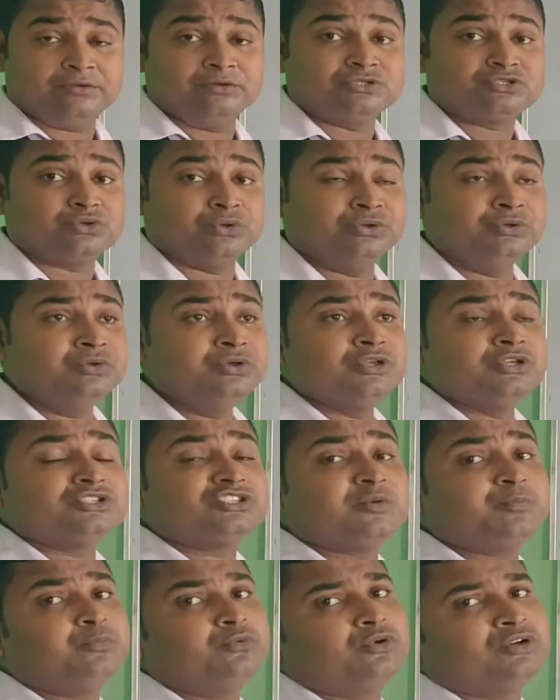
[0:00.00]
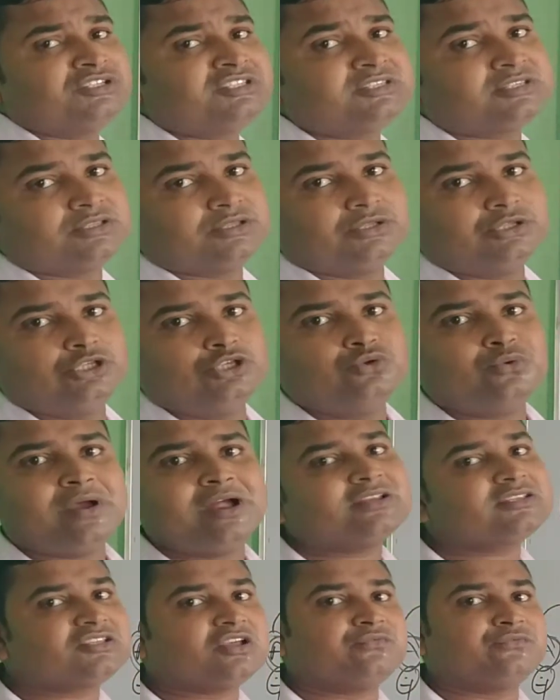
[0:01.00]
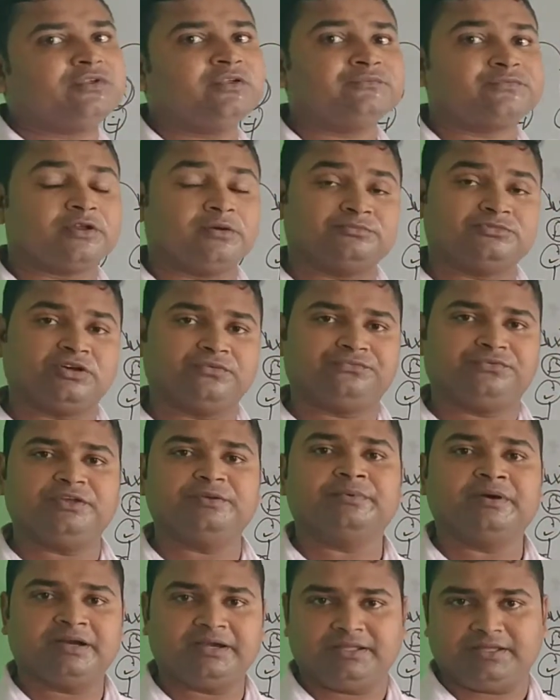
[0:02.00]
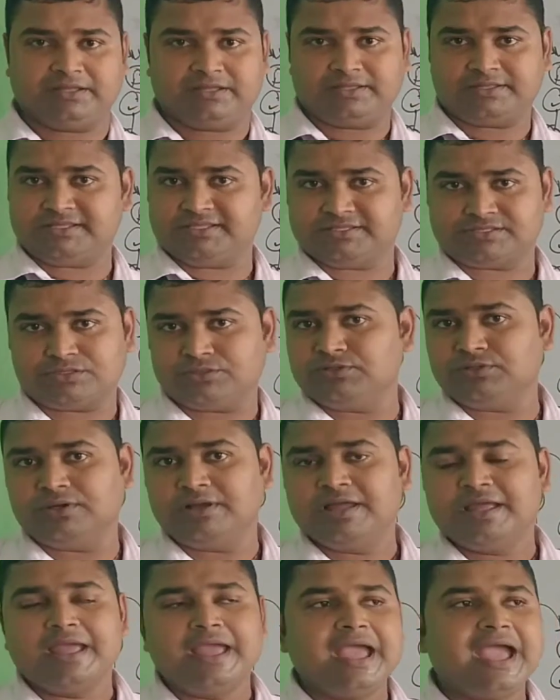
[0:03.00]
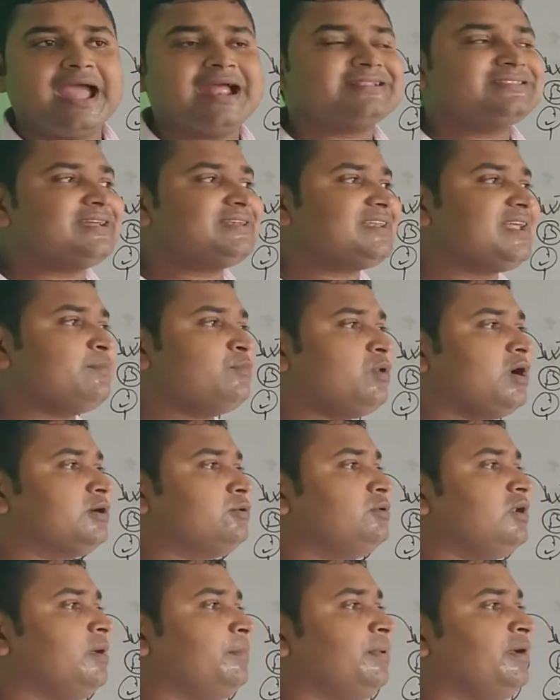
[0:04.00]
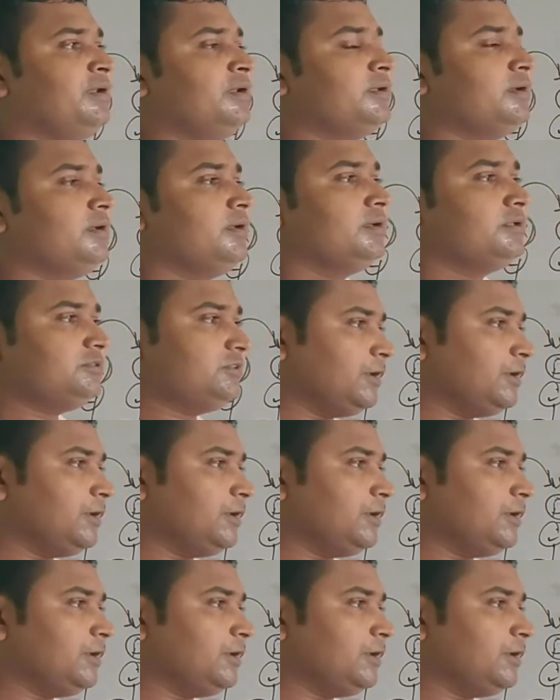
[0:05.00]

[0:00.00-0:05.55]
I will show you. Suppose you are suffering from the fever. So no, at that time what will happen?